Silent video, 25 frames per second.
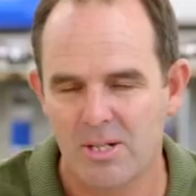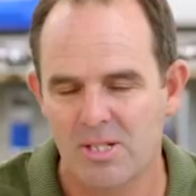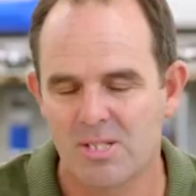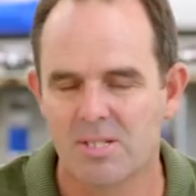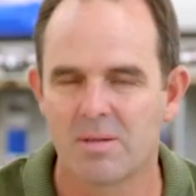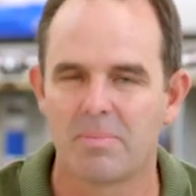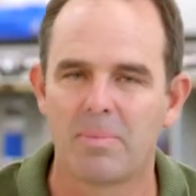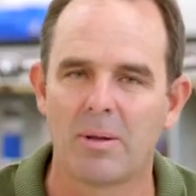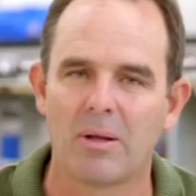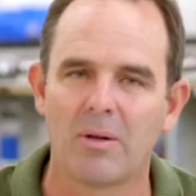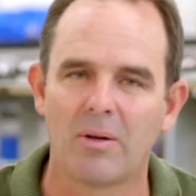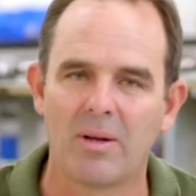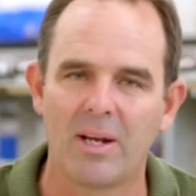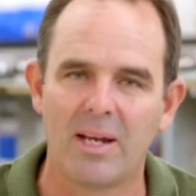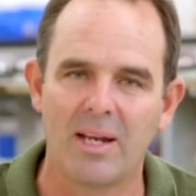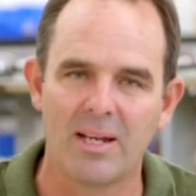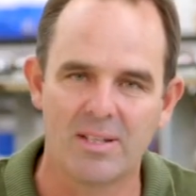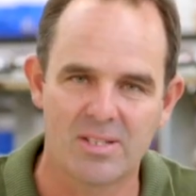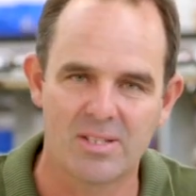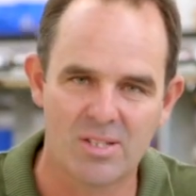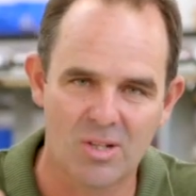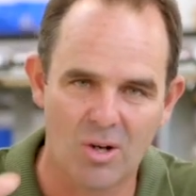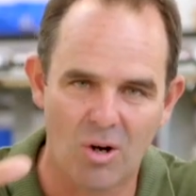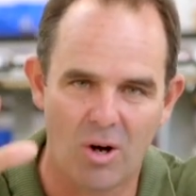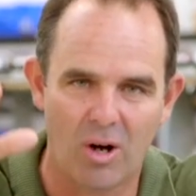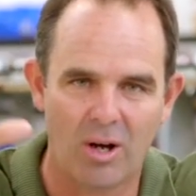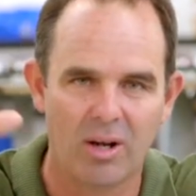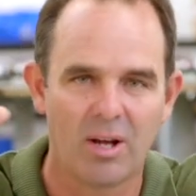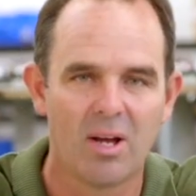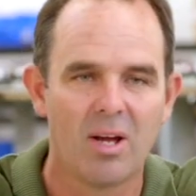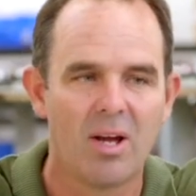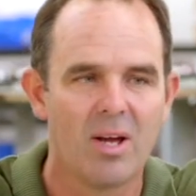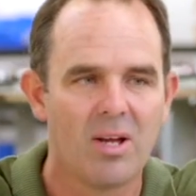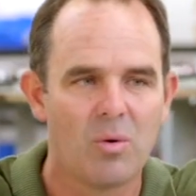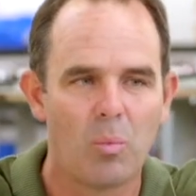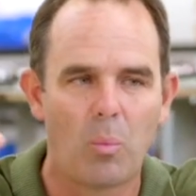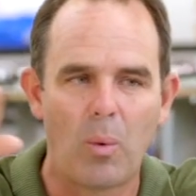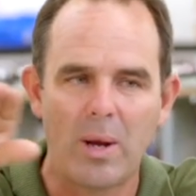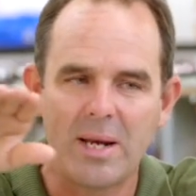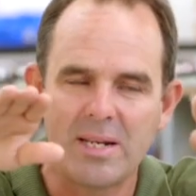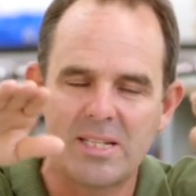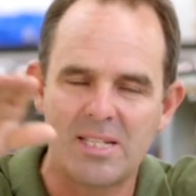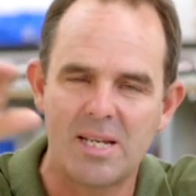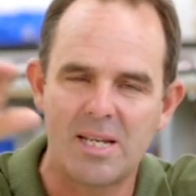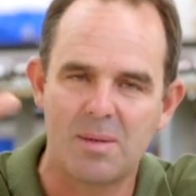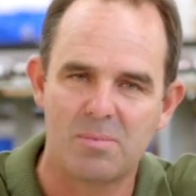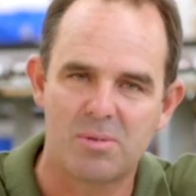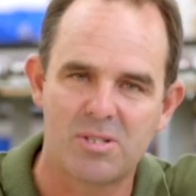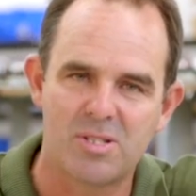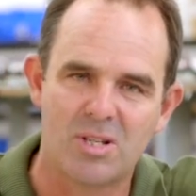stability. It's got
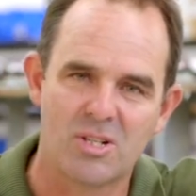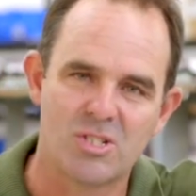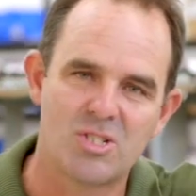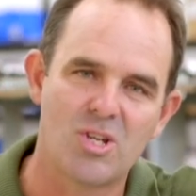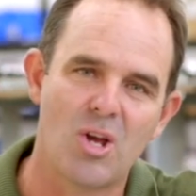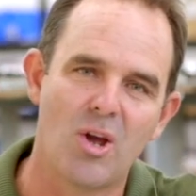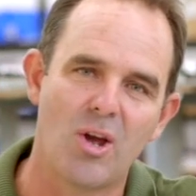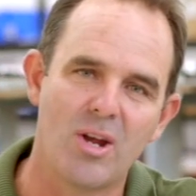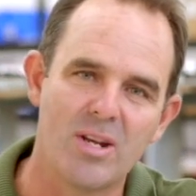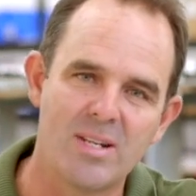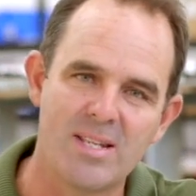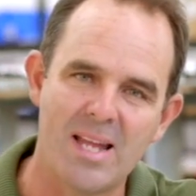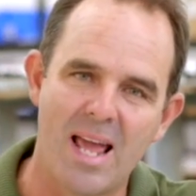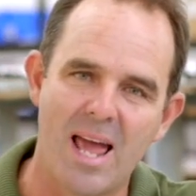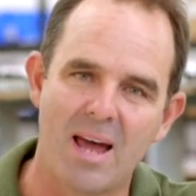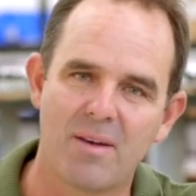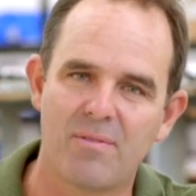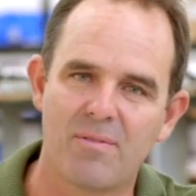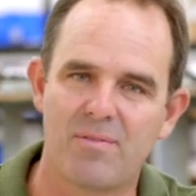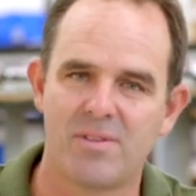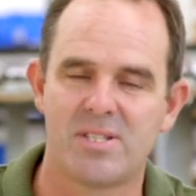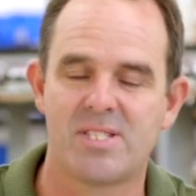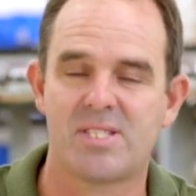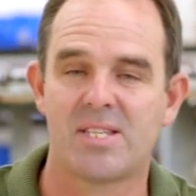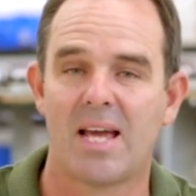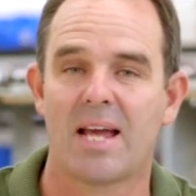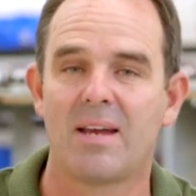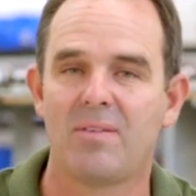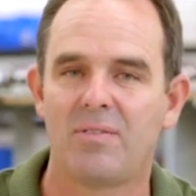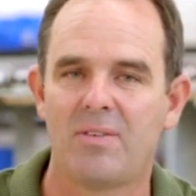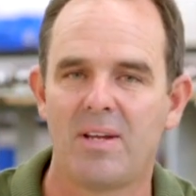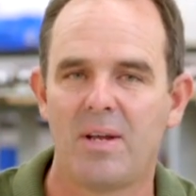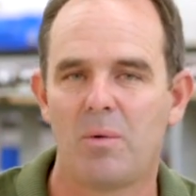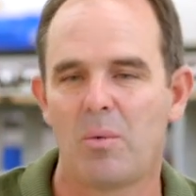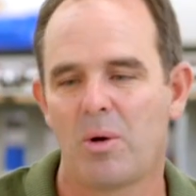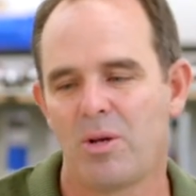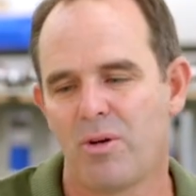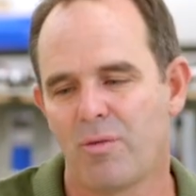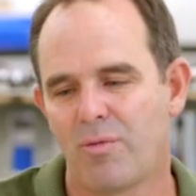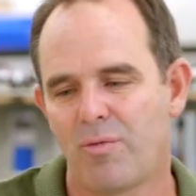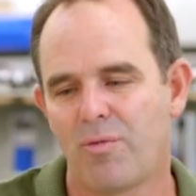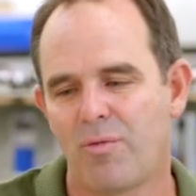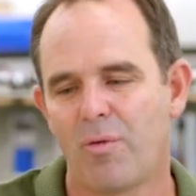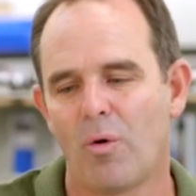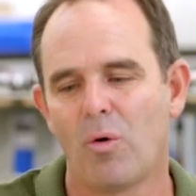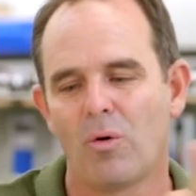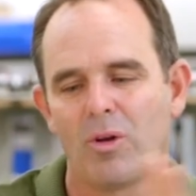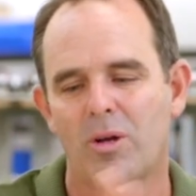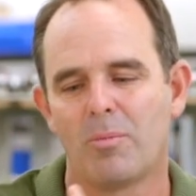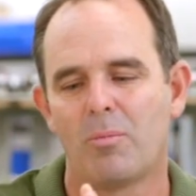wingtips that turn down for safety. When you
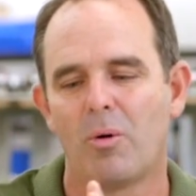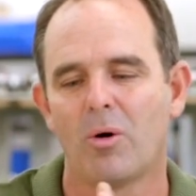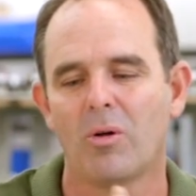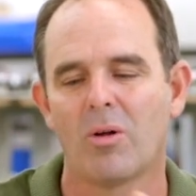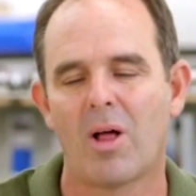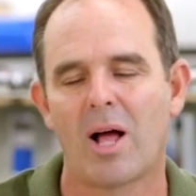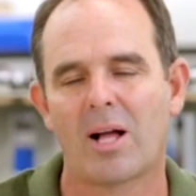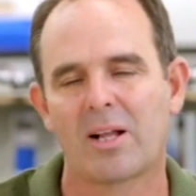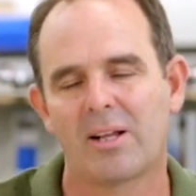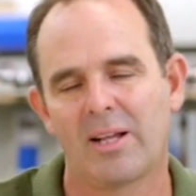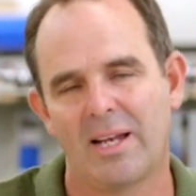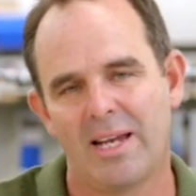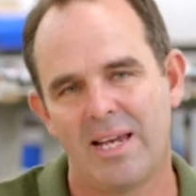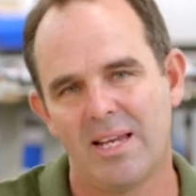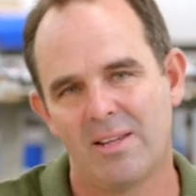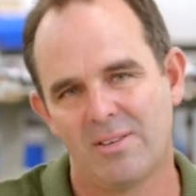fall, you're more likely to